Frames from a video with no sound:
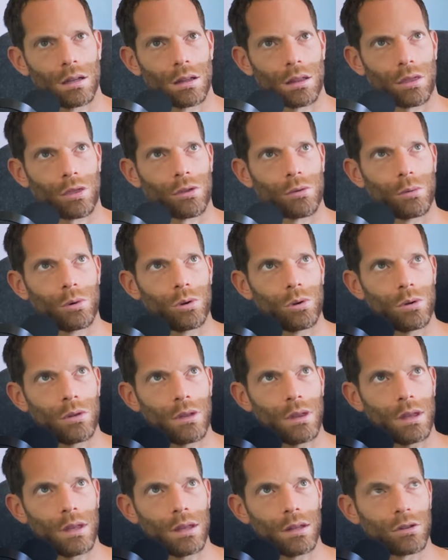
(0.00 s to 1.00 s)
through
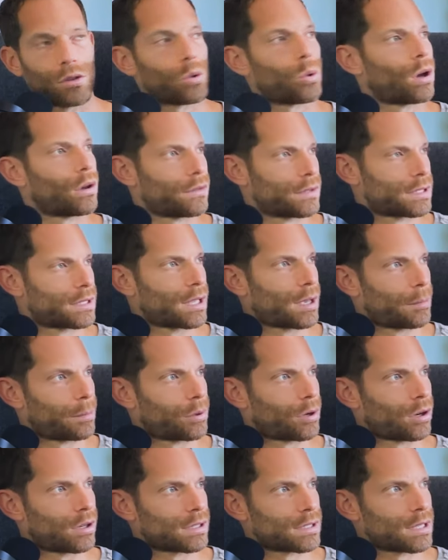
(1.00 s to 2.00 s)
the twelve-step
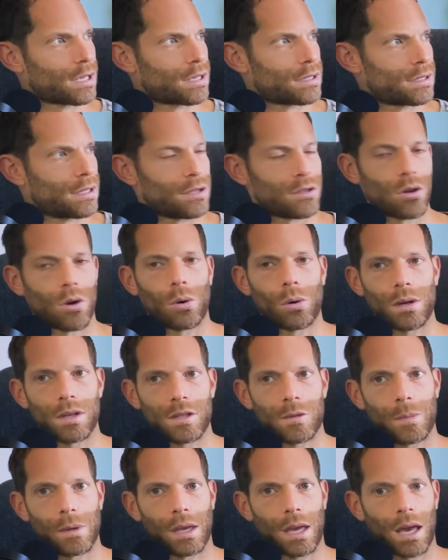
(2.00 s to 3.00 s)
process, he's yes. always
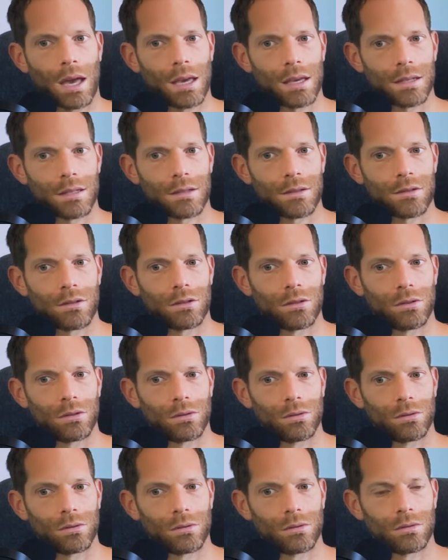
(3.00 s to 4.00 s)
being asked
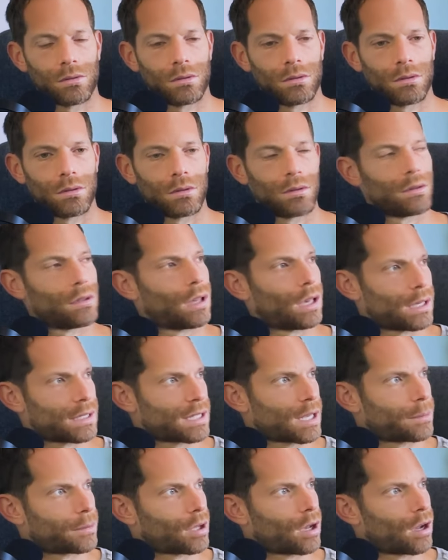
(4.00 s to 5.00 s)
to
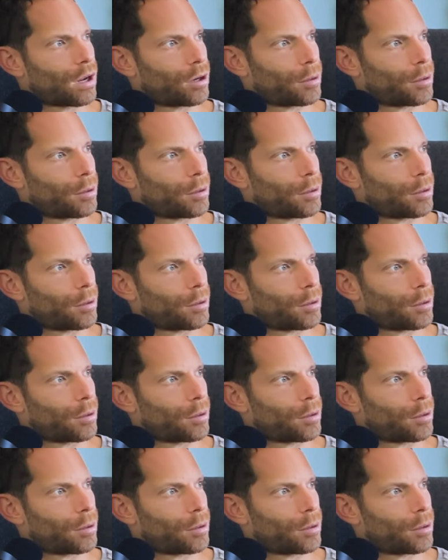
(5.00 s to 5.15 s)
accept a higher